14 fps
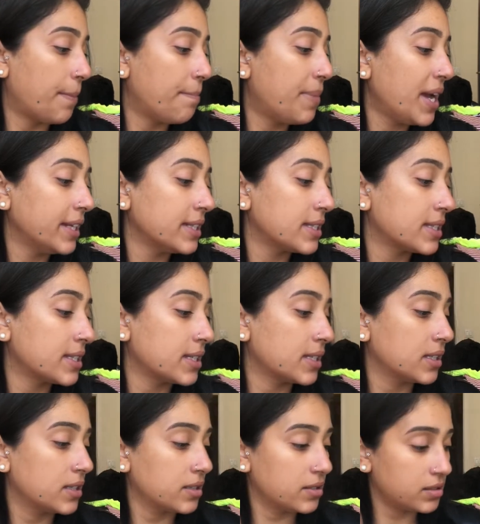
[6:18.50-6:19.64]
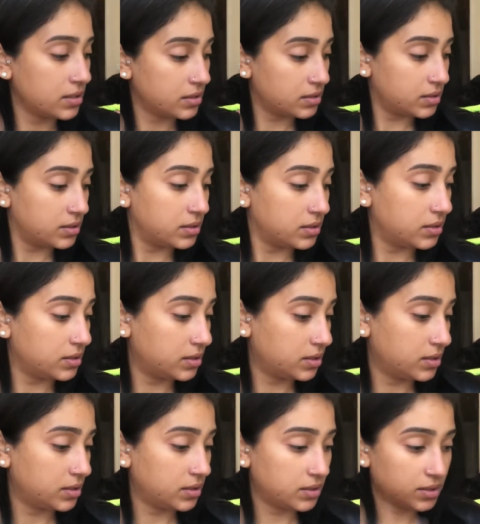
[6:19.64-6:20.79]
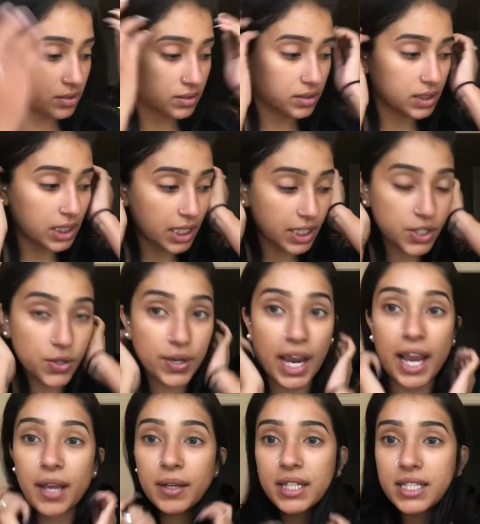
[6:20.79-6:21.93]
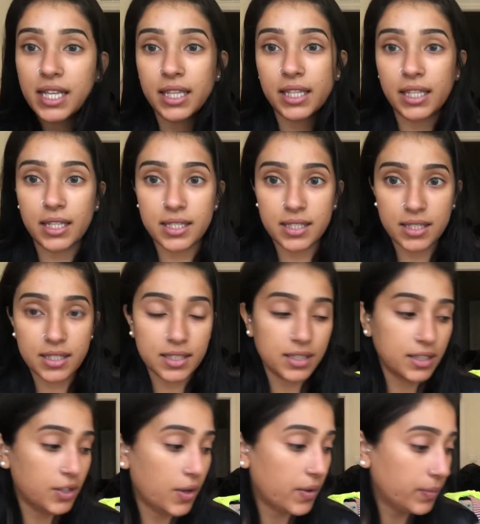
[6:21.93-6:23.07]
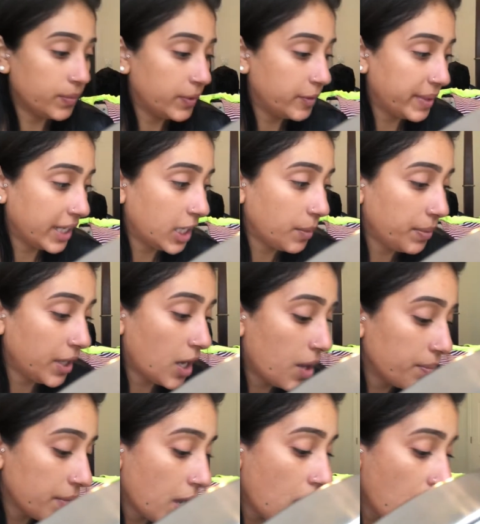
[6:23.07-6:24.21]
But it's okay, because I think he's, you know, we've been keeping up,